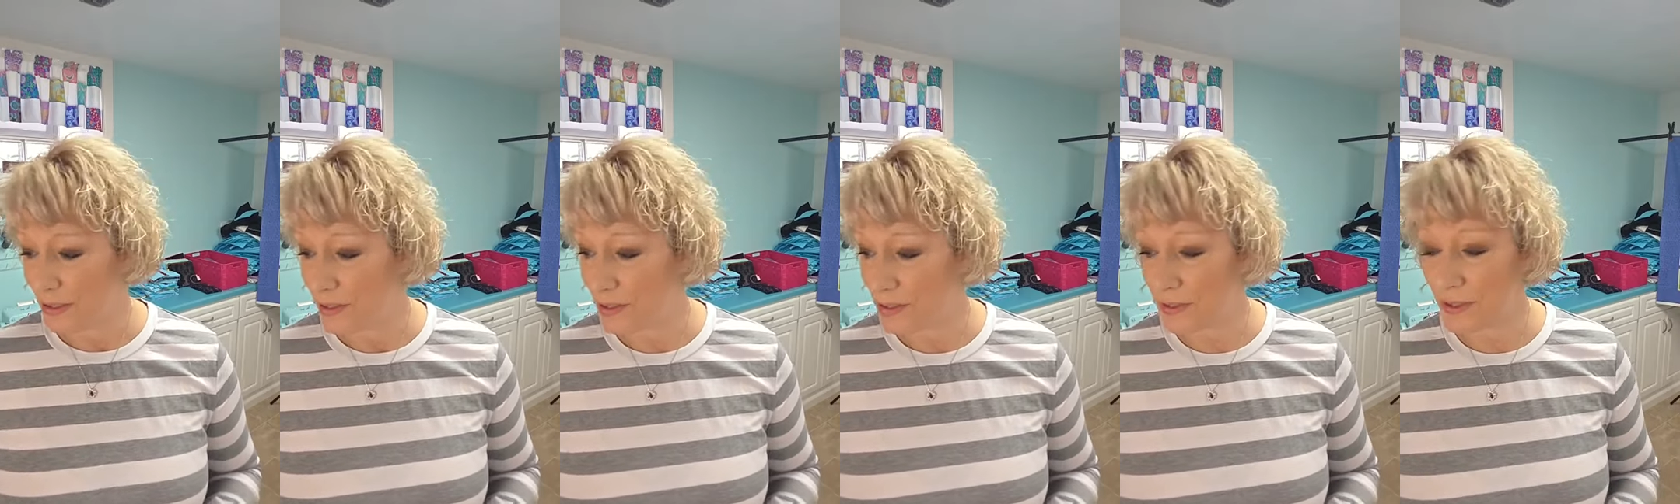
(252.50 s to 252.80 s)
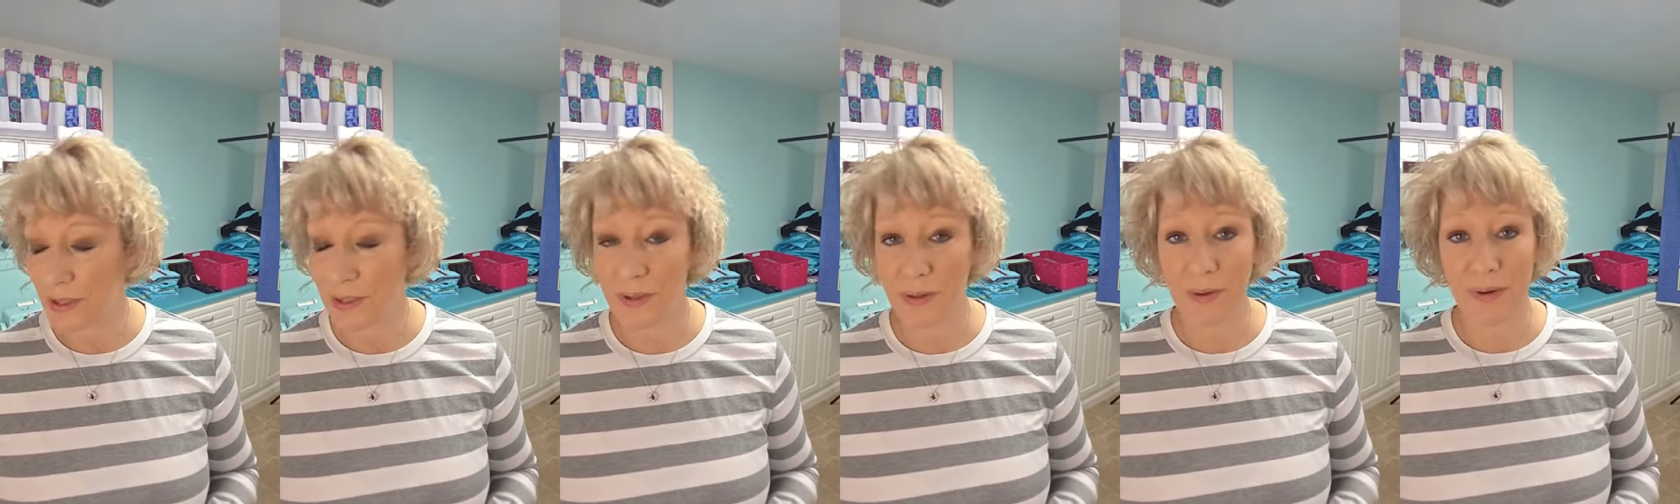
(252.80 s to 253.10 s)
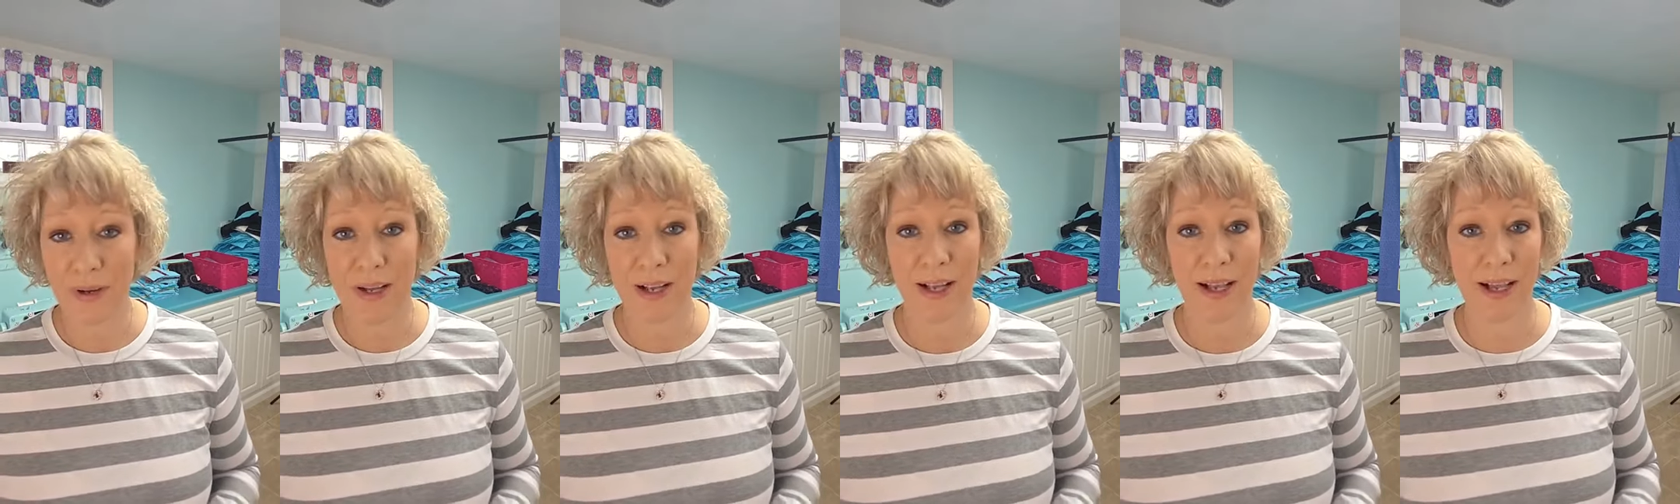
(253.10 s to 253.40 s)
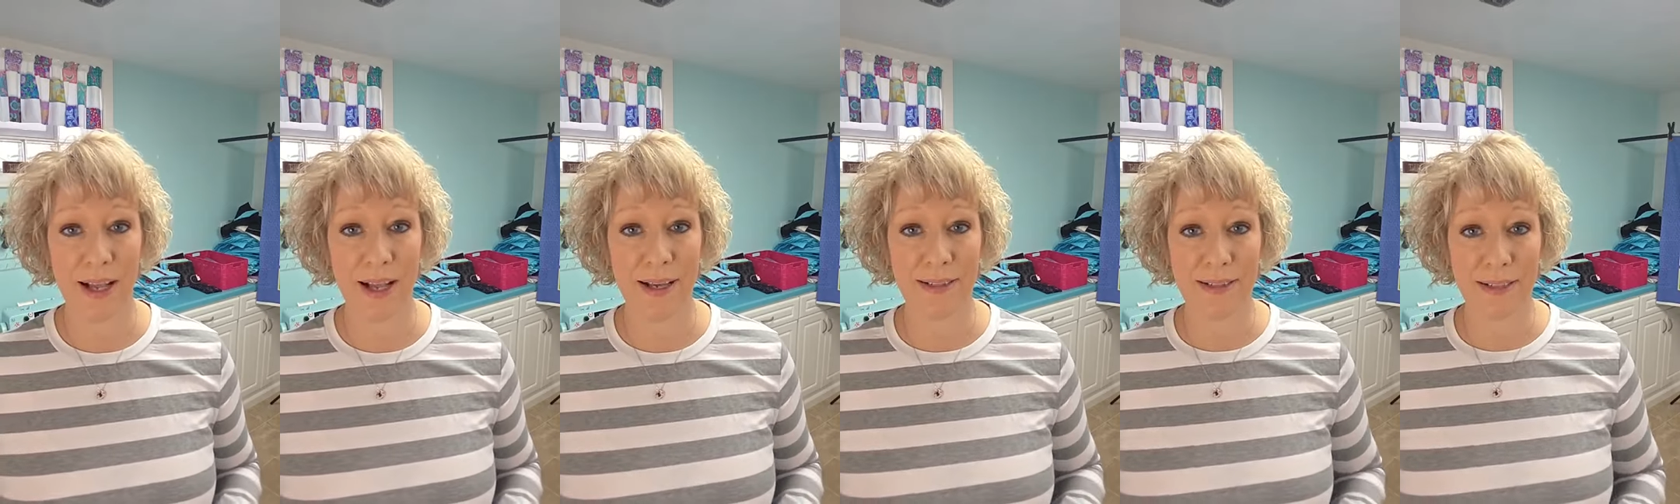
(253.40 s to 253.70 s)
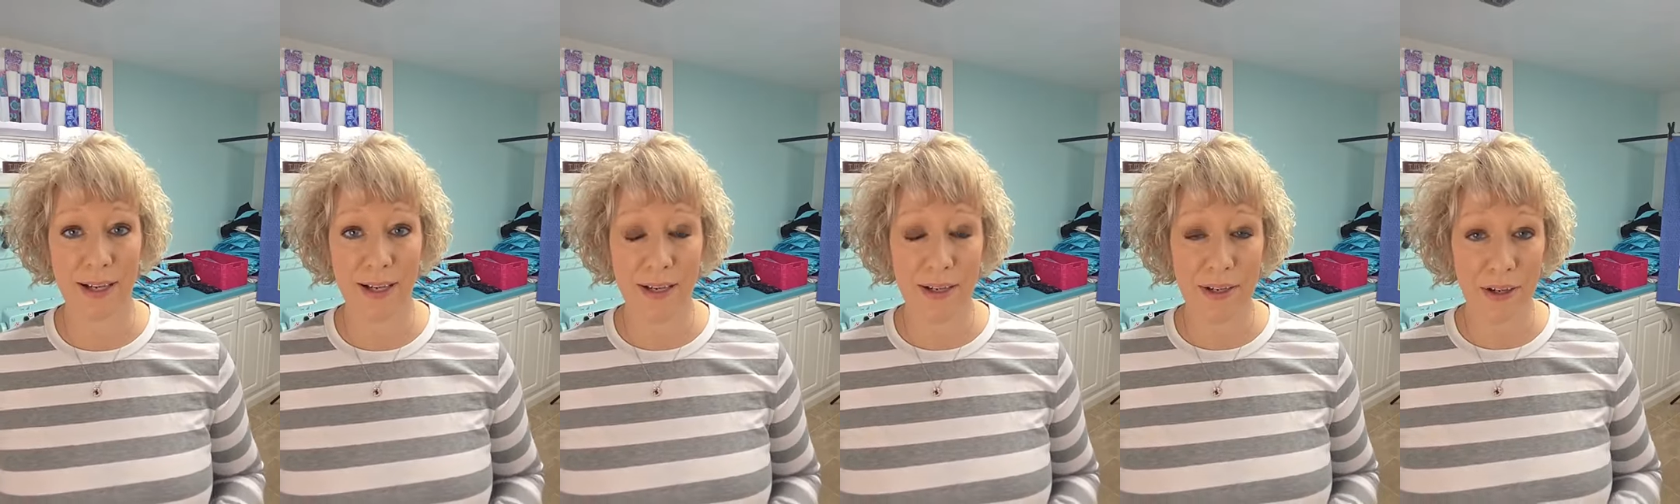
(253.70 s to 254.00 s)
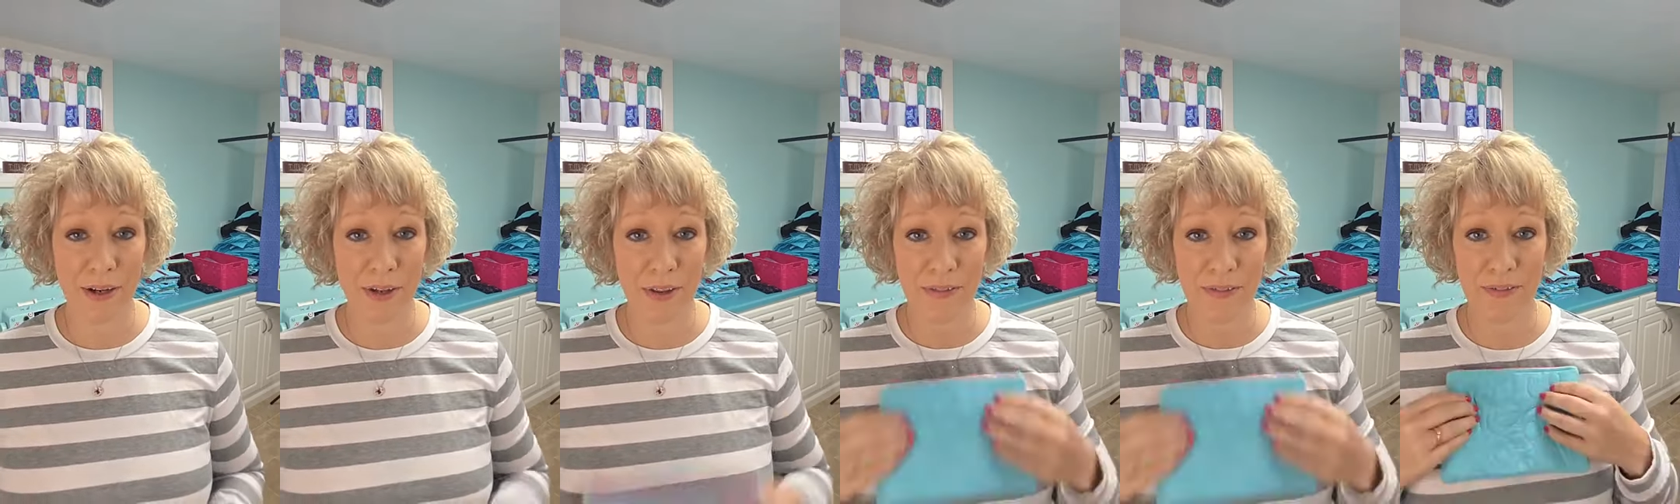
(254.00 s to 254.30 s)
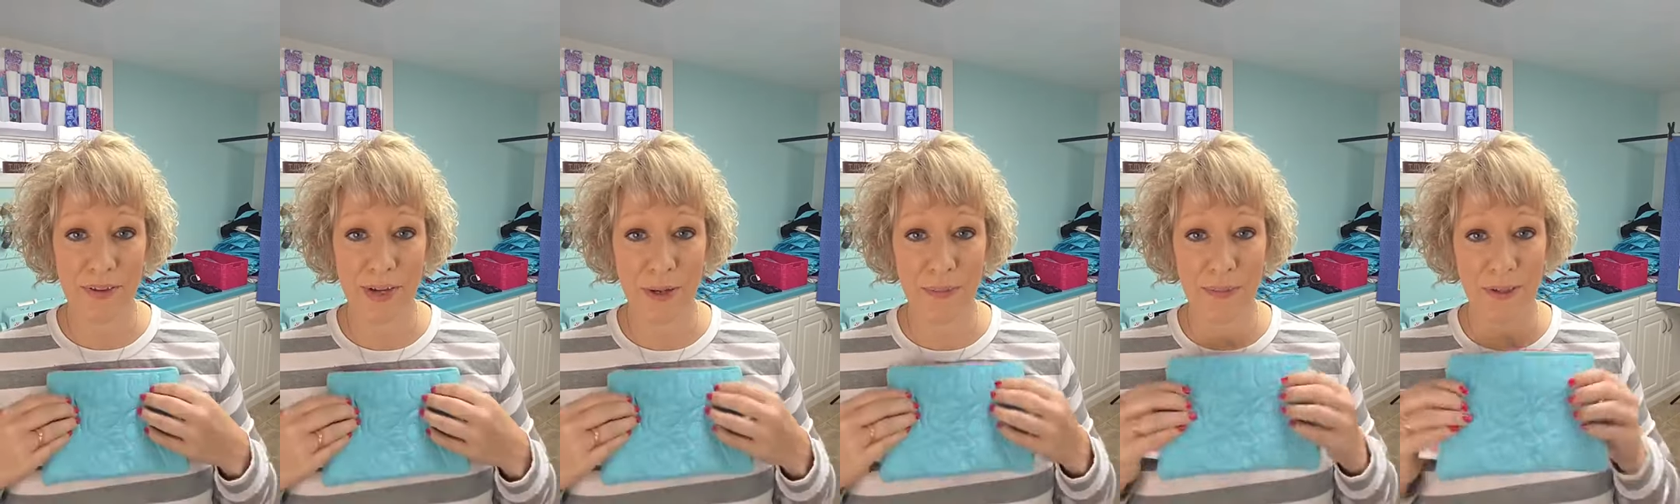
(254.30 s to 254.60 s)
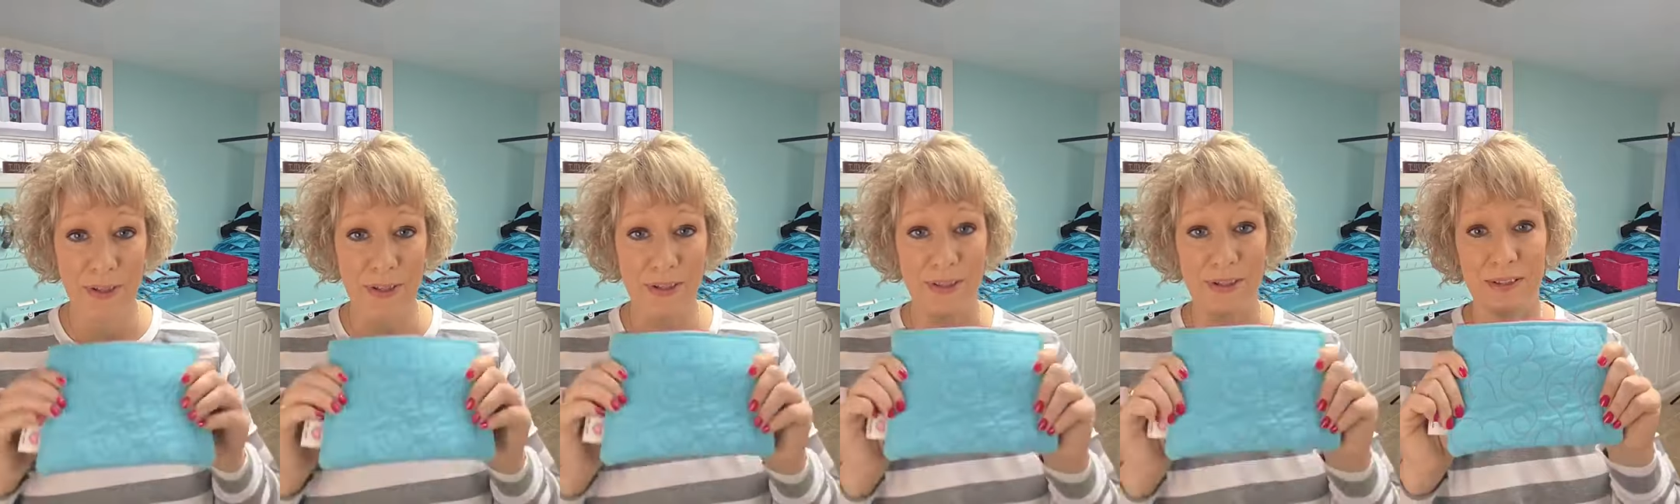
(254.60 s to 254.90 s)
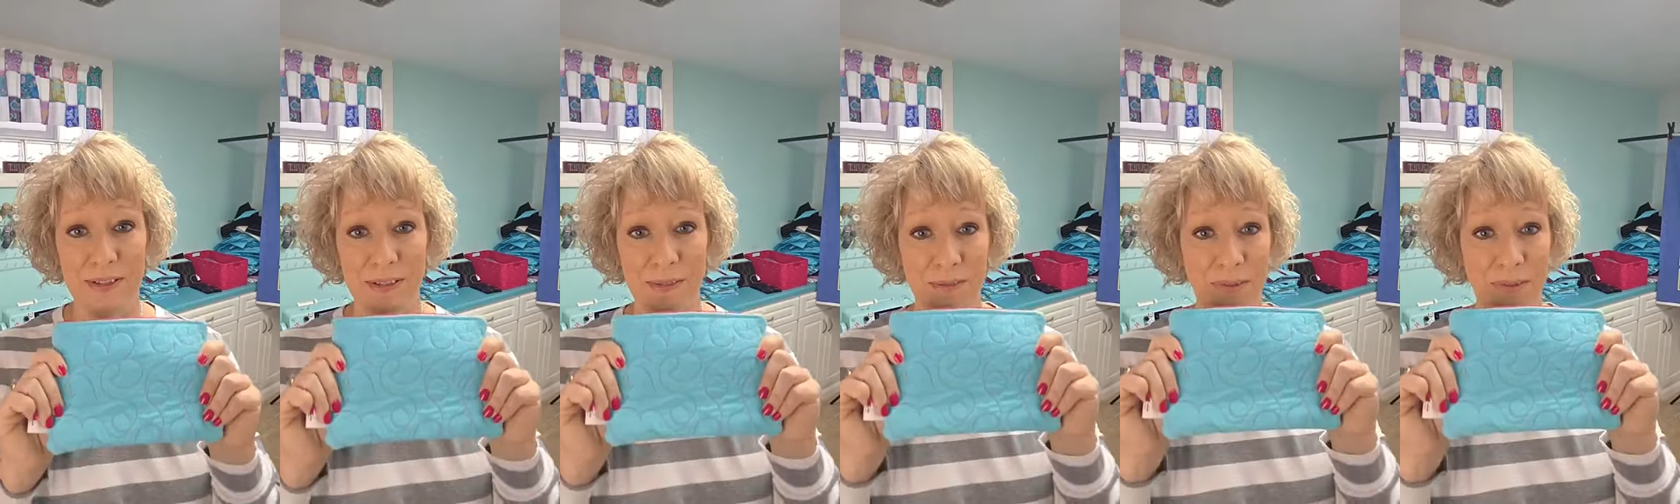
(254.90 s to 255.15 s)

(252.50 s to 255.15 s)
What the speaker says: So I dyed all the fabric this